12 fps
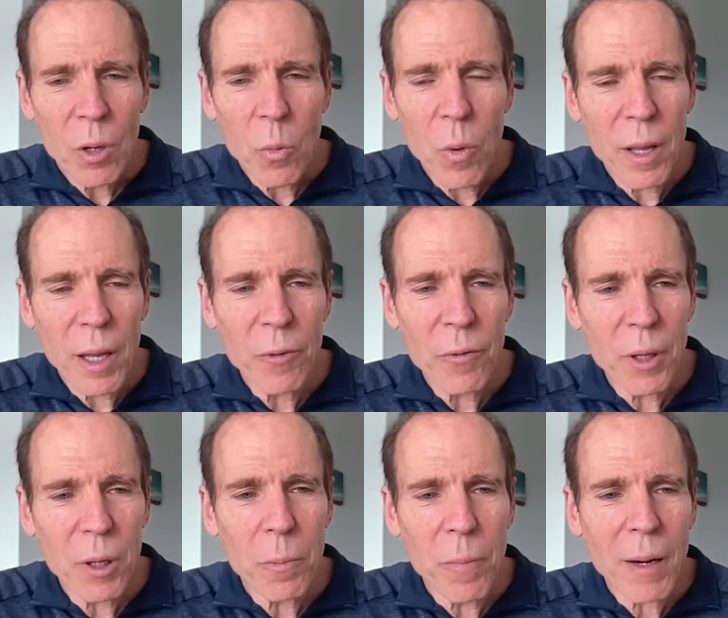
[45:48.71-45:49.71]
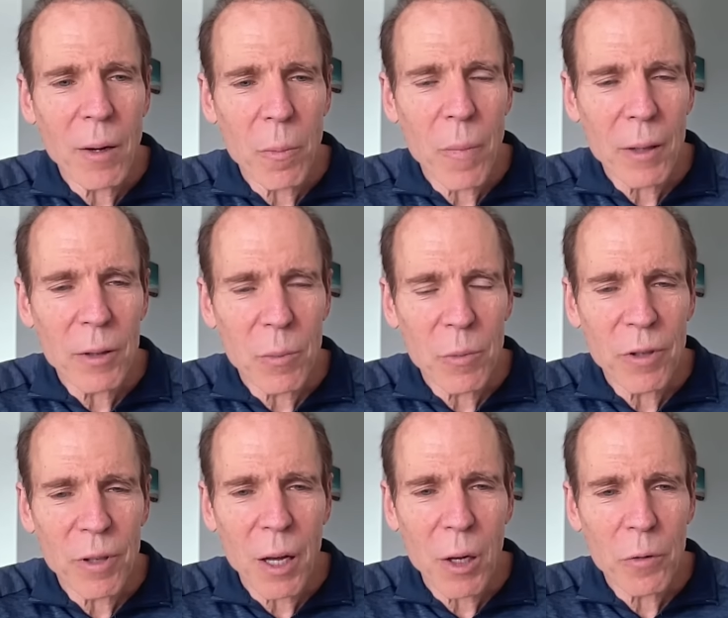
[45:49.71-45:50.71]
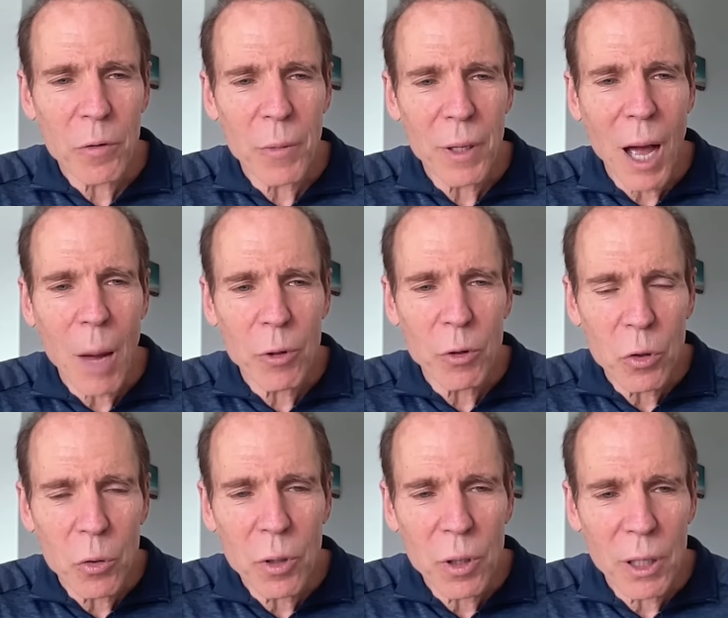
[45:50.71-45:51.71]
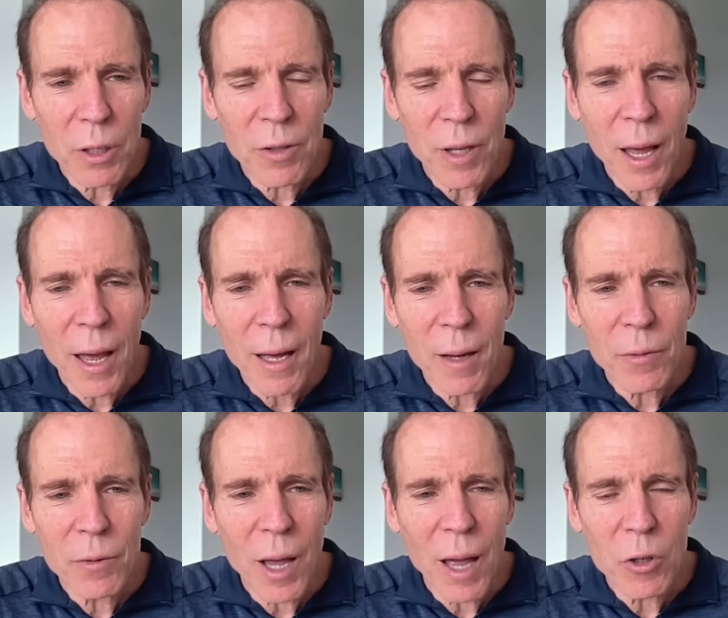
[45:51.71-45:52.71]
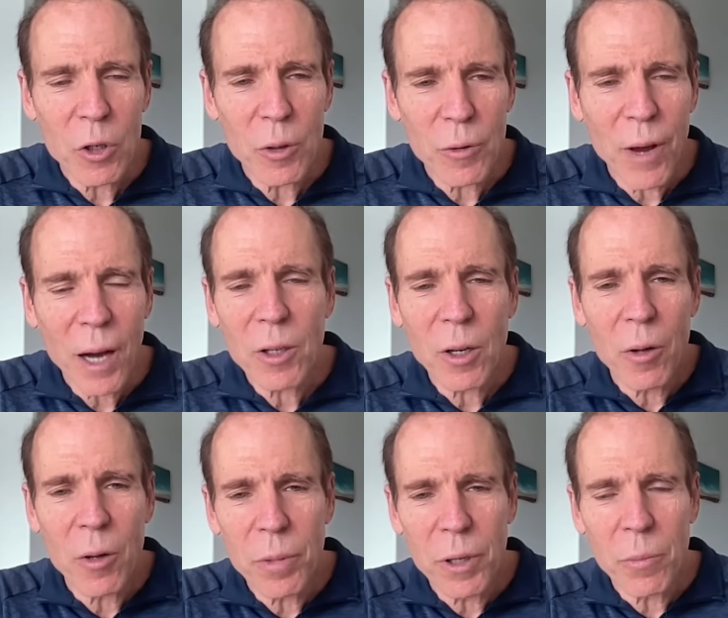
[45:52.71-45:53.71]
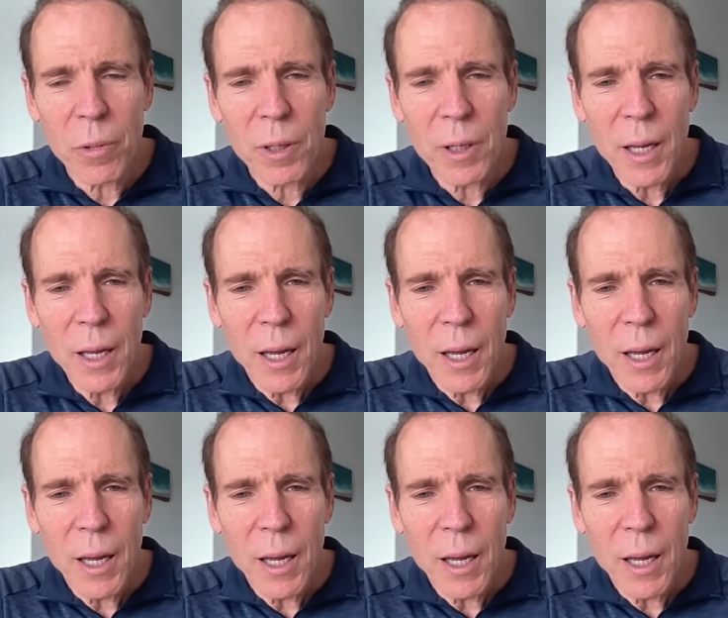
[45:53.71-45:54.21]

where they feel better about themselves and the opportunities they have to have a good effect on other people,